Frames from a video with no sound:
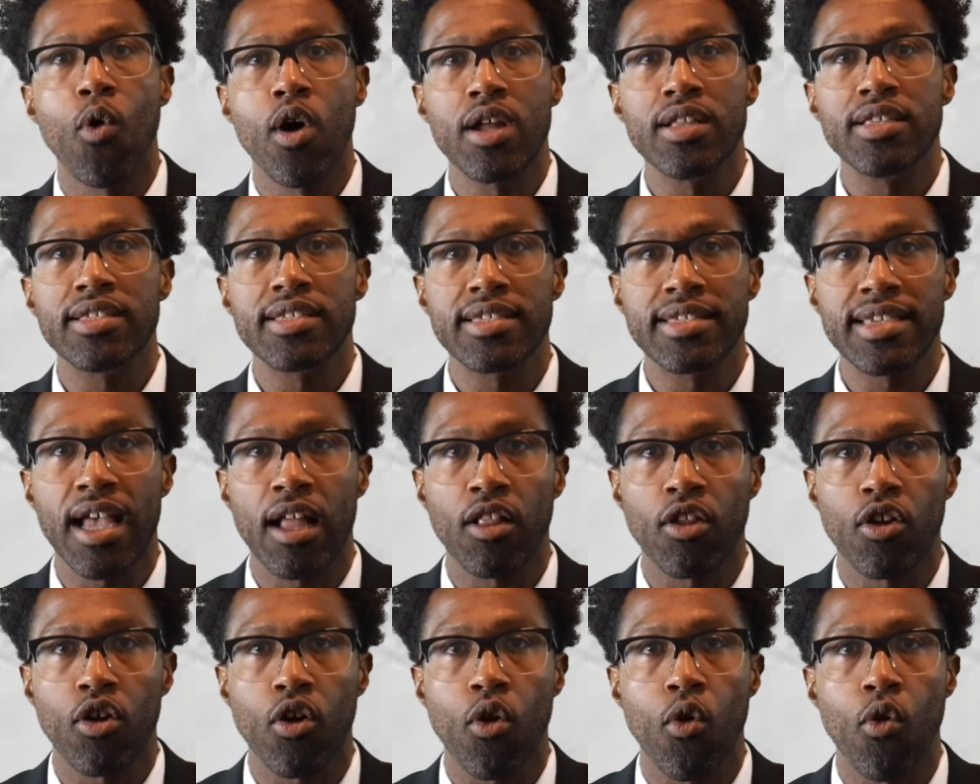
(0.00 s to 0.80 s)
one
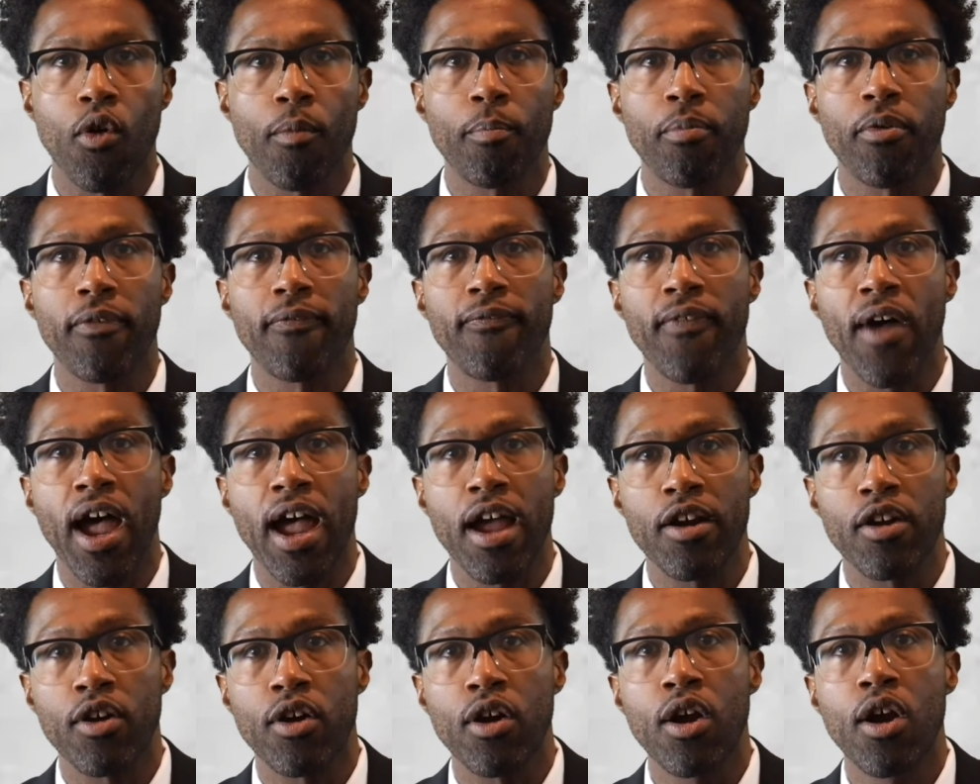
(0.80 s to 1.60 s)
seller or
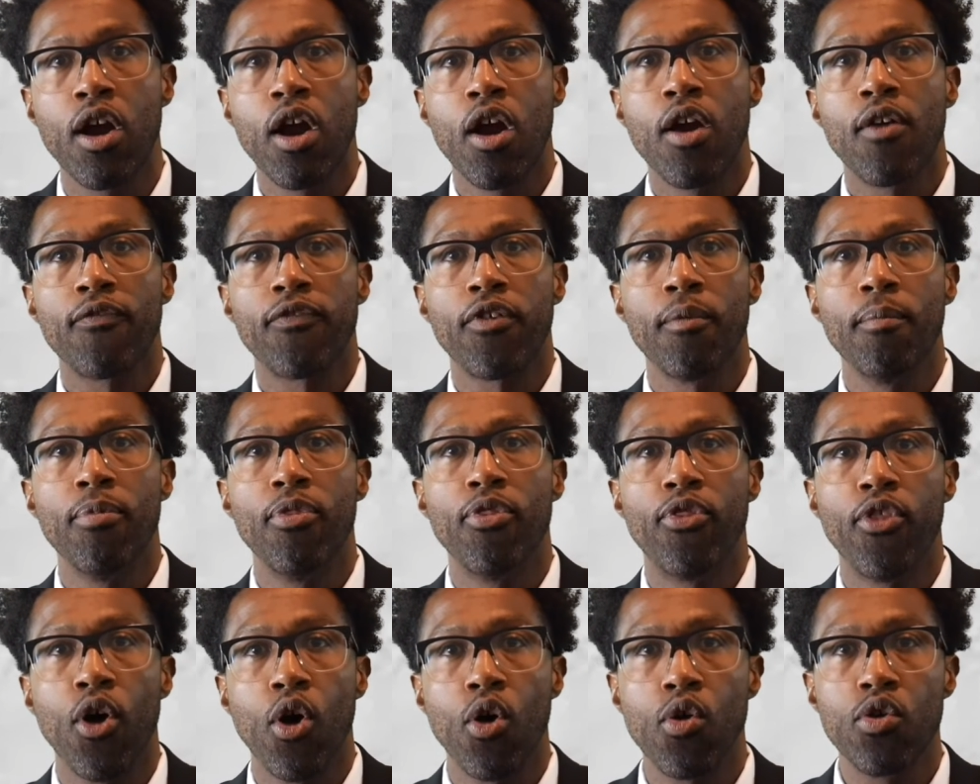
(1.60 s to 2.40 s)
provider
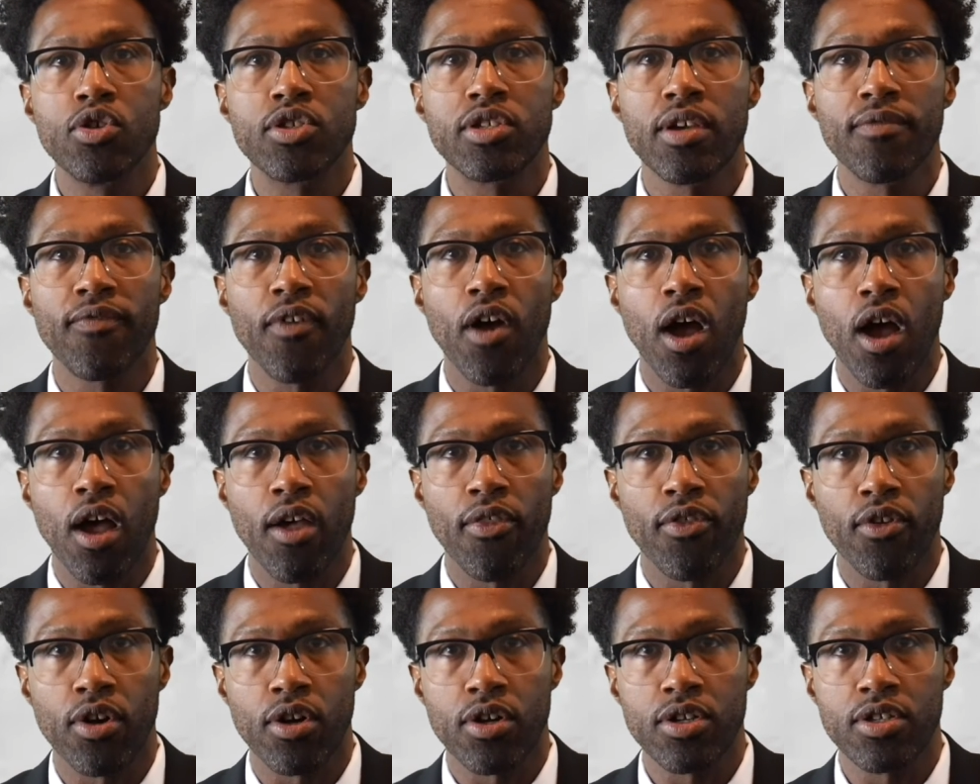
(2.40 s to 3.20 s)
from those of
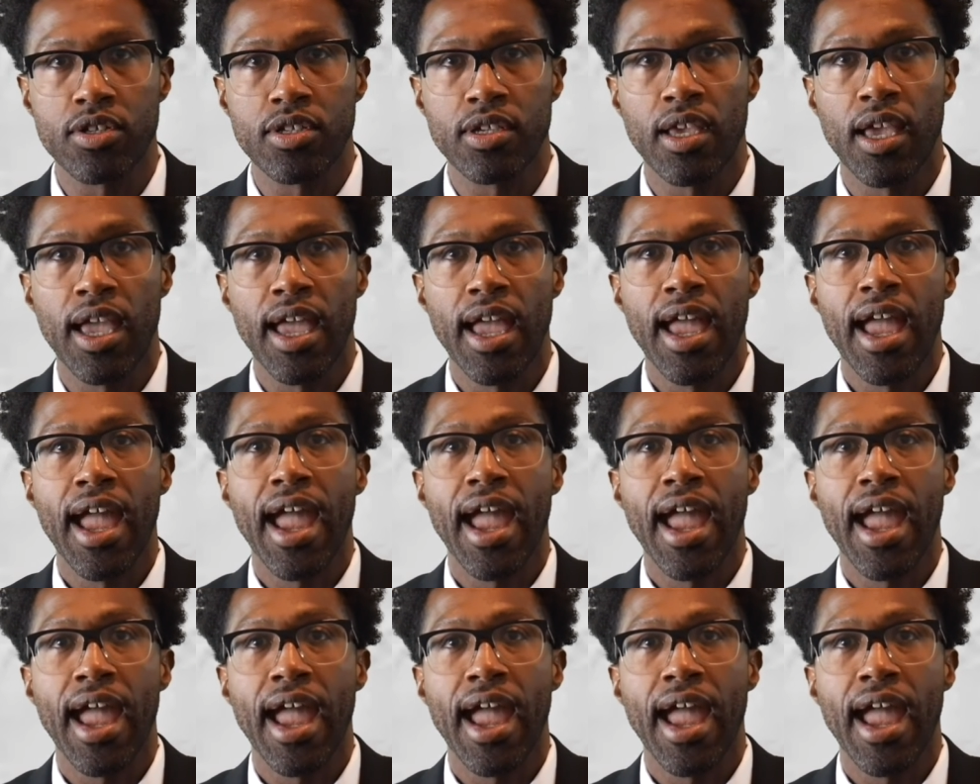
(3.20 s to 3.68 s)
others,